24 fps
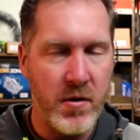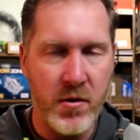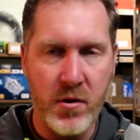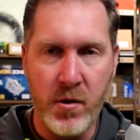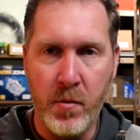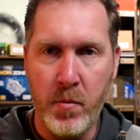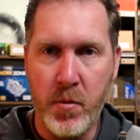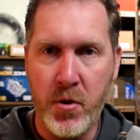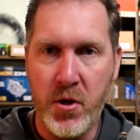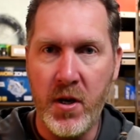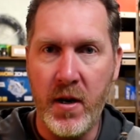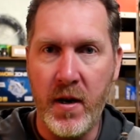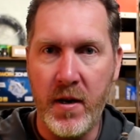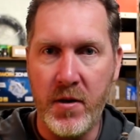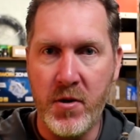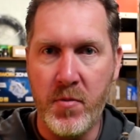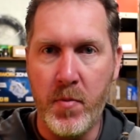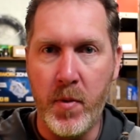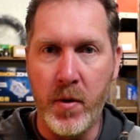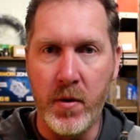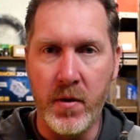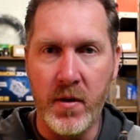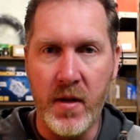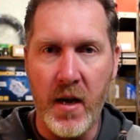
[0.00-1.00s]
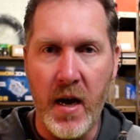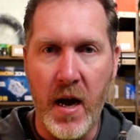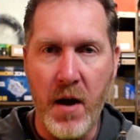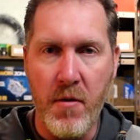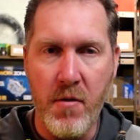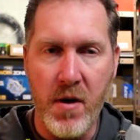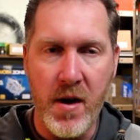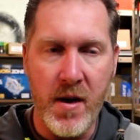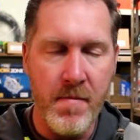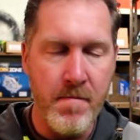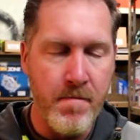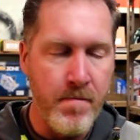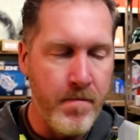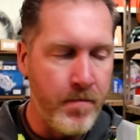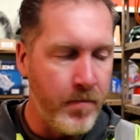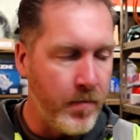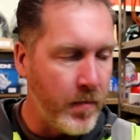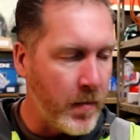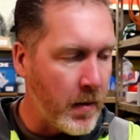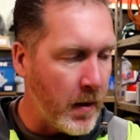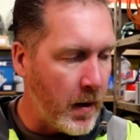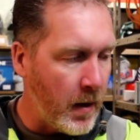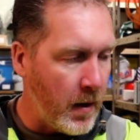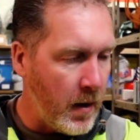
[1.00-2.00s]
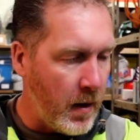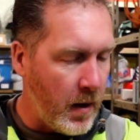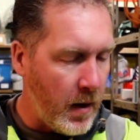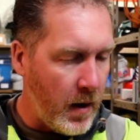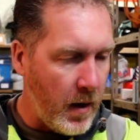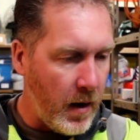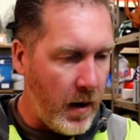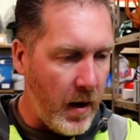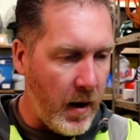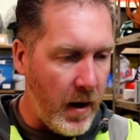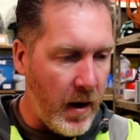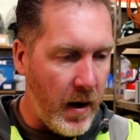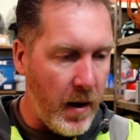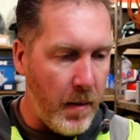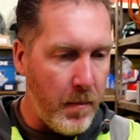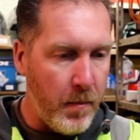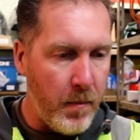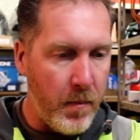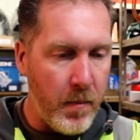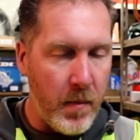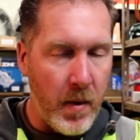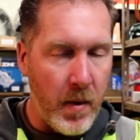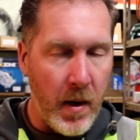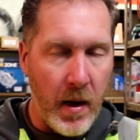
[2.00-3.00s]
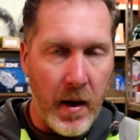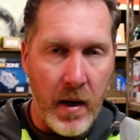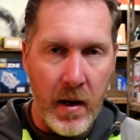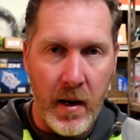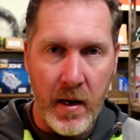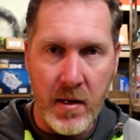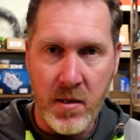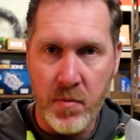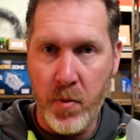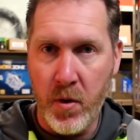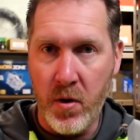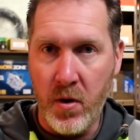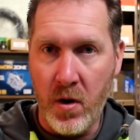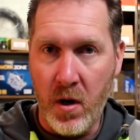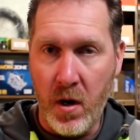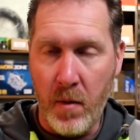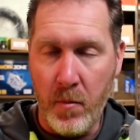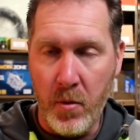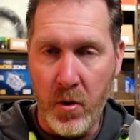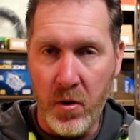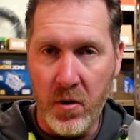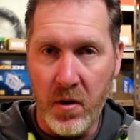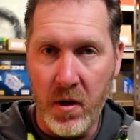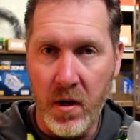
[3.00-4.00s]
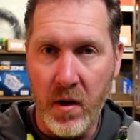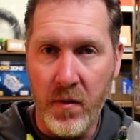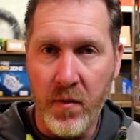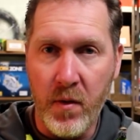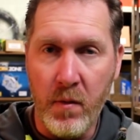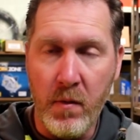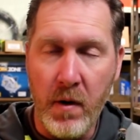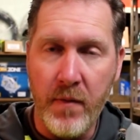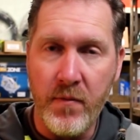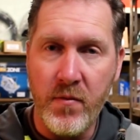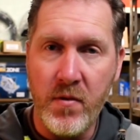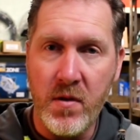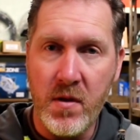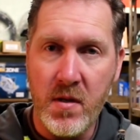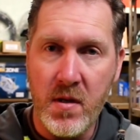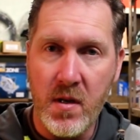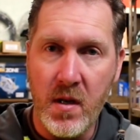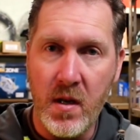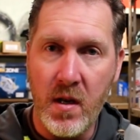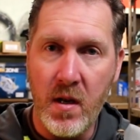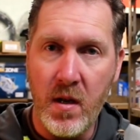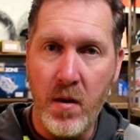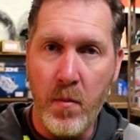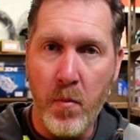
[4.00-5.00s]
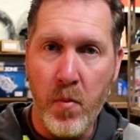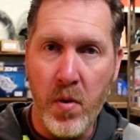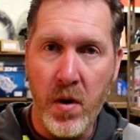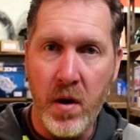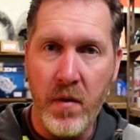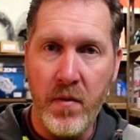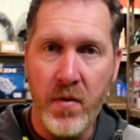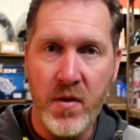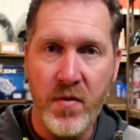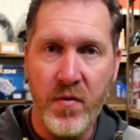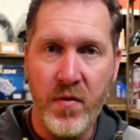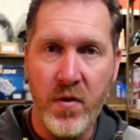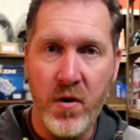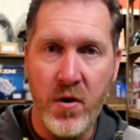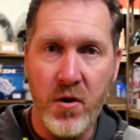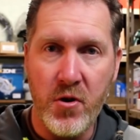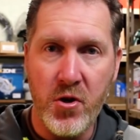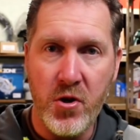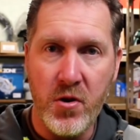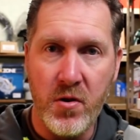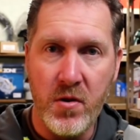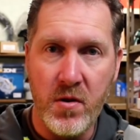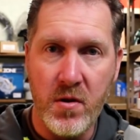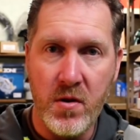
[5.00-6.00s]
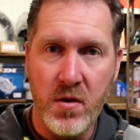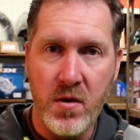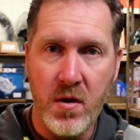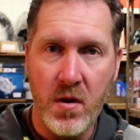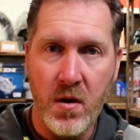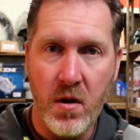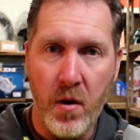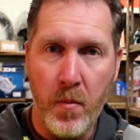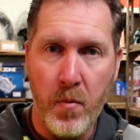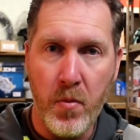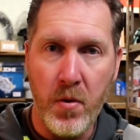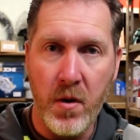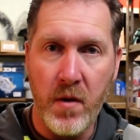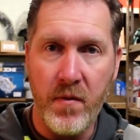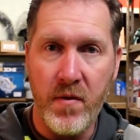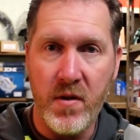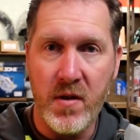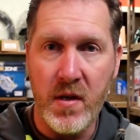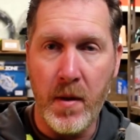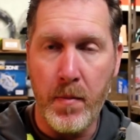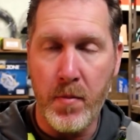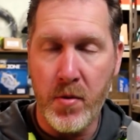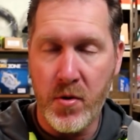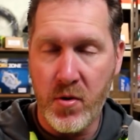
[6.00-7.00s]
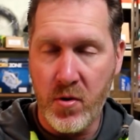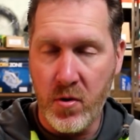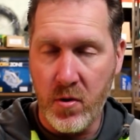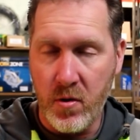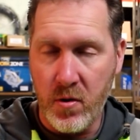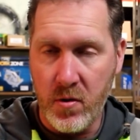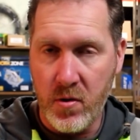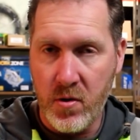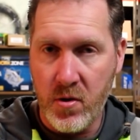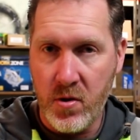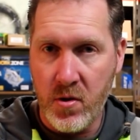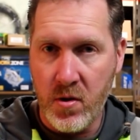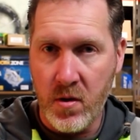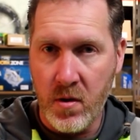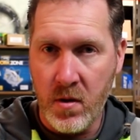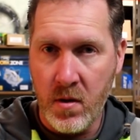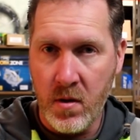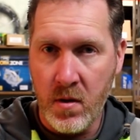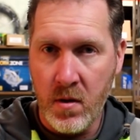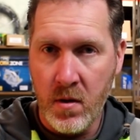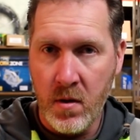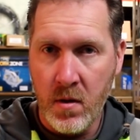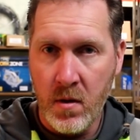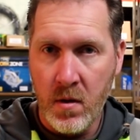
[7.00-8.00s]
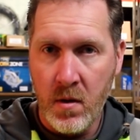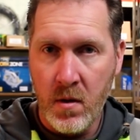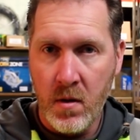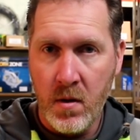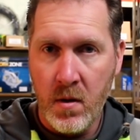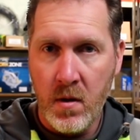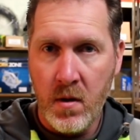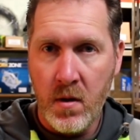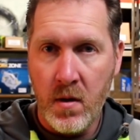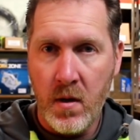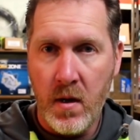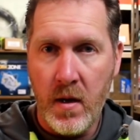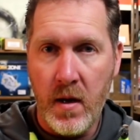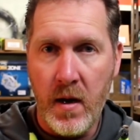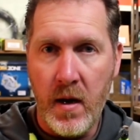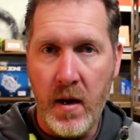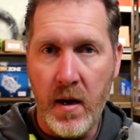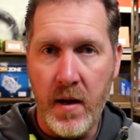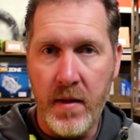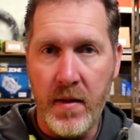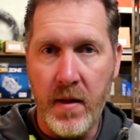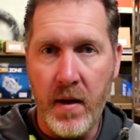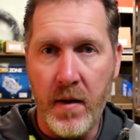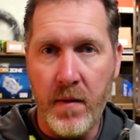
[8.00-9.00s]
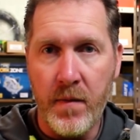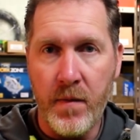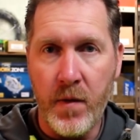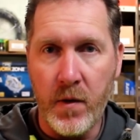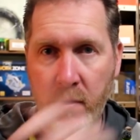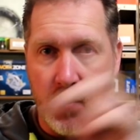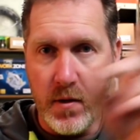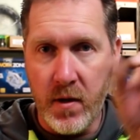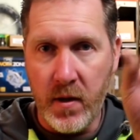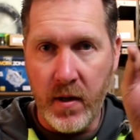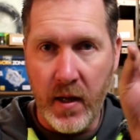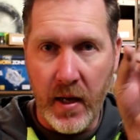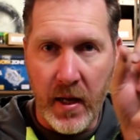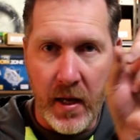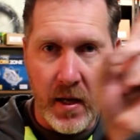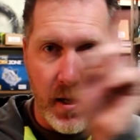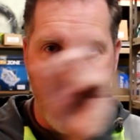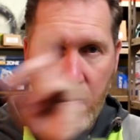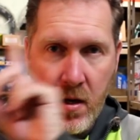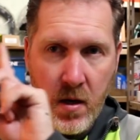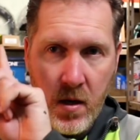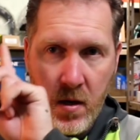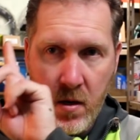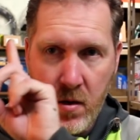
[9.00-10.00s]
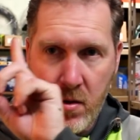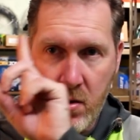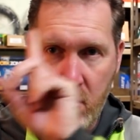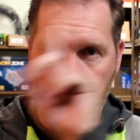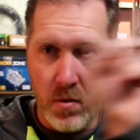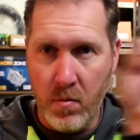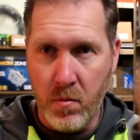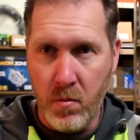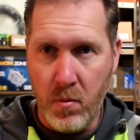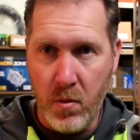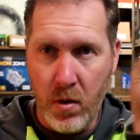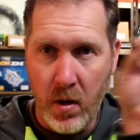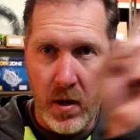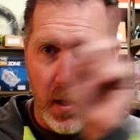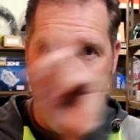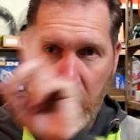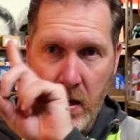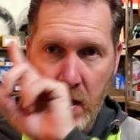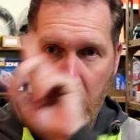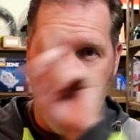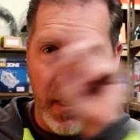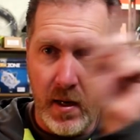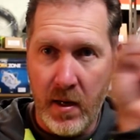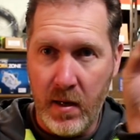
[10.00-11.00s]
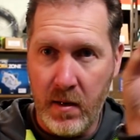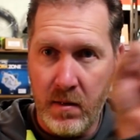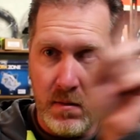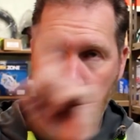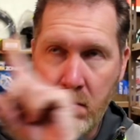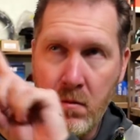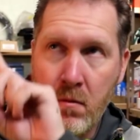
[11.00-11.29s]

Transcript: Supercharged build diary. As per normal, if you haven't seen previous versions or previous episodes, then follow the link somewhere